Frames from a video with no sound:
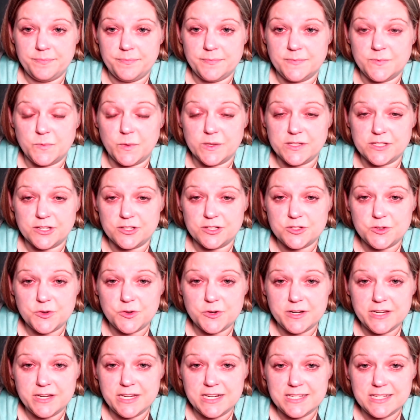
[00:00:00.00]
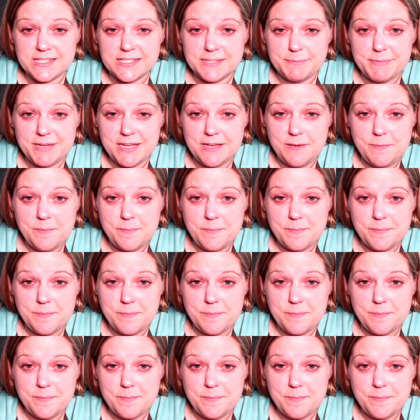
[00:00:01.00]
What's our story going to be?